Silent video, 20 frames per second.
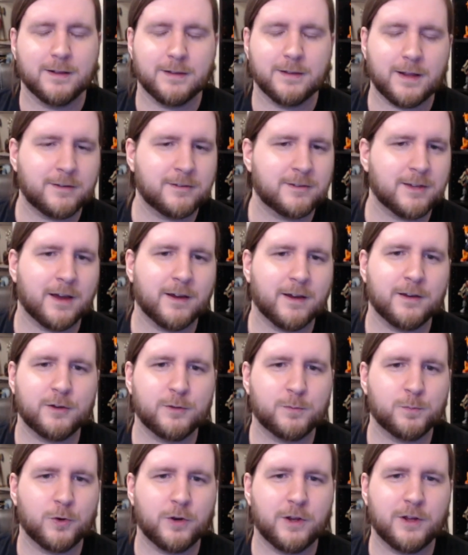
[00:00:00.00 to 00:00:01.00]
Like Sagara
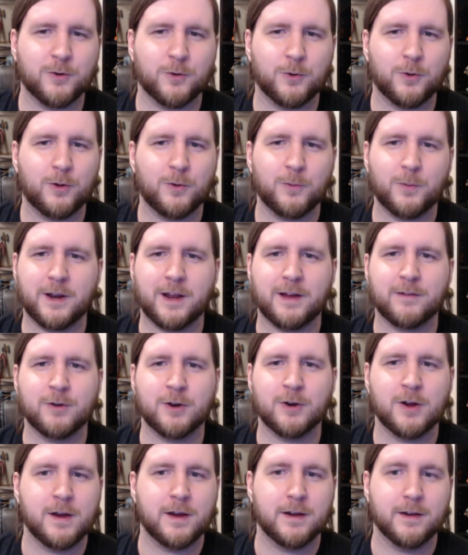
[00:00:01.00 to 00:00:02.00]
is pretty cool,
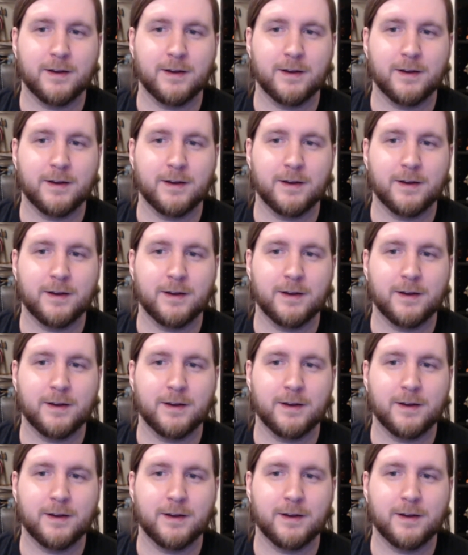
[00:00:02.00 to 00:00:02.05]
whatever.